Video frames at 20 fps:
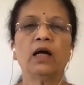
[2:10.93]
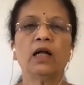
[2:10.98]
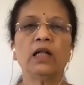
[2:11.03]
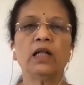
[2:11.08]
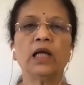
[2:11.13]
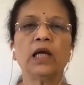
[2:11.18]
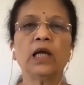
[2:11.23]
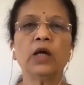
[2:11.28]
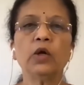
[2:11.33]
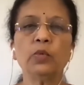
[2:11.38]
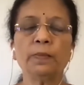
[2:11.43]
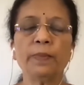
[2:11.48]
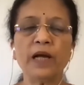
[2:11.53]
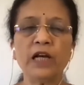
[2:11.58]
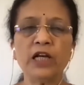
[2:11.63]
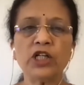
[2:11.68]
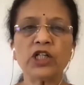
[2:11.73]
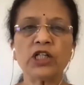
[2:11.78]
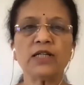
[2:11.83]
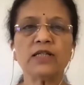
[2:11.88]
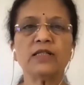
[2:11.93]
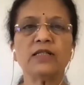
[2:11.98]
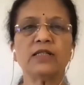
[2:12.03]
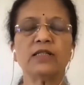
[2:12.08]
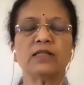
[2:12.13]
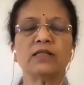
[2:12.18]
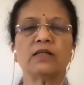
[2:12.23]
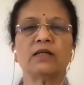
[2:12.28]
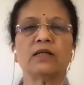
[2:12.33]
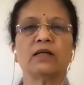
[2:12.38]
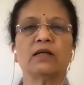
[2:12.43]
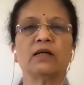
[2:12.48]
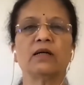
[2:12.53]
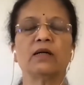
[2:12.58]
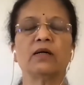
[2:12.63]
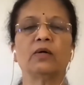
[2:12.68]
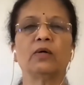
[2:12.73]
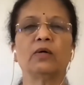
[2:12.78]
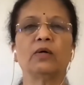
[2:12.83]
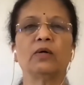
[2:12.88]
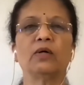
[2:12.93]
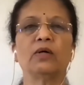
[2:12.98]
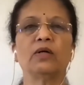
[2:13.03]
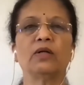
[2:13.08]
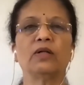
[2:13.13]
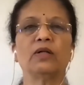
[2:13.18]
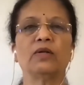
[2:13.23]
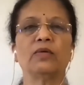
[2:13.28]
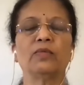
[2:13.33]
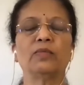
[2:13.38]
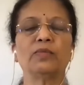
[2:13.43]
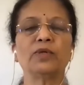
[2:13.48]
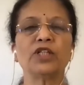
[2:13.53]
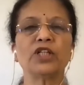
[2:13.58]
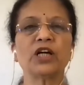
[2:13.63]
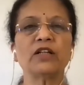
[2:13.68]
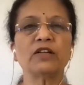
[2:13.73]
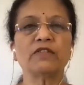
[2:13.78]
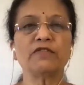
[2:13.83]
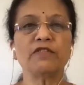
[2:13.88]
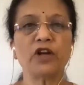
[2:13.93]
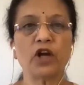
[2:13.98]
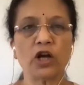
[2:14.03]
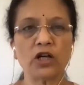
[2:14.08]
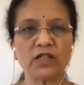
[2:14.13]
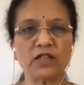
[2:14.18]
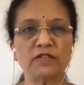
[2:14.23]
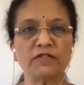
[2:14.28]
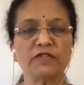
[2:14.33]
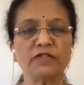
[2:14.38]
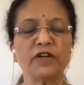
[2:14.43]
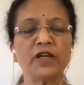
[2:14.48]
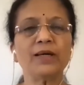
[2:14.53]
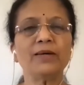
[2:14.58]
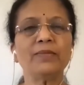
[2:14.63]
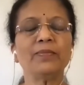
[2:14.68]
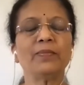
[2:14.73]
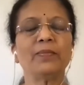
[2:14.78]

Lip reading: The Upanishads, which are the philosophy,